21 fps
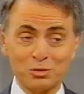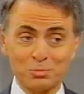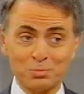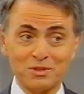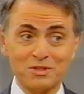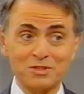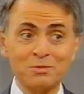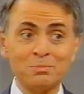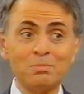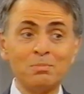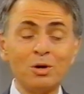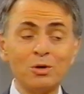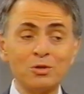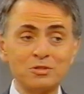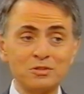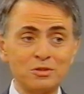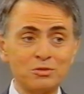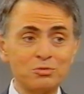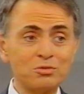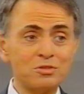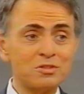Well, you know, that
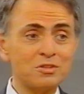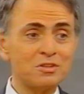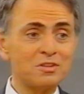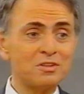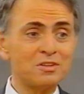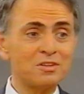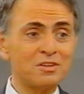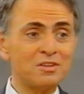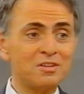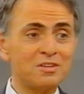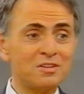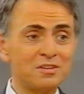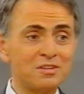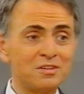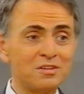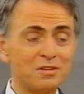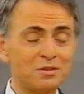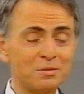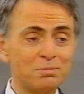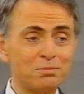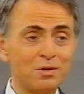really does
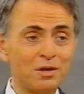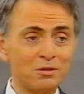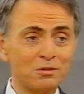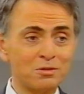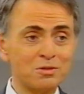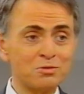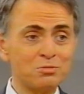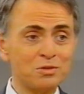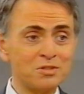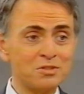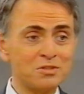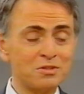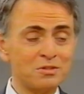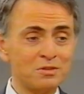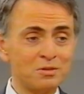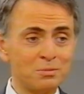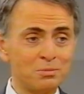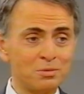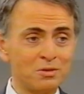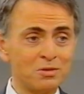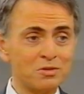raise some
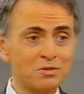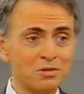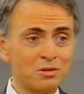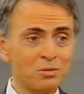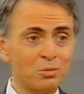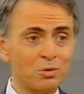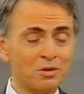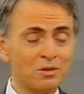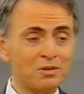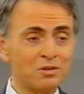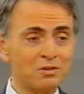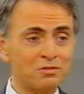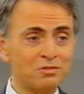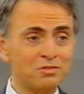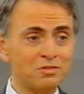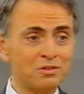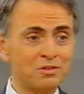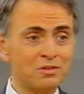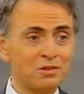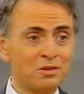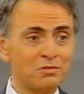interesting possibilities,
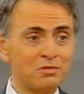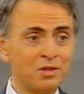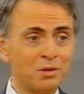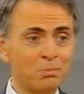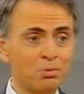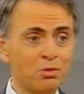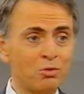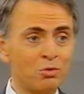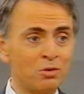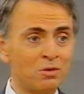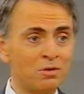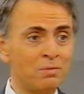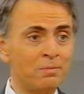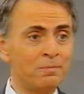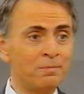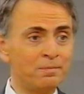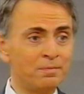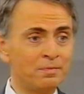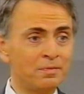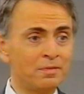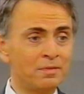because if the world is going to be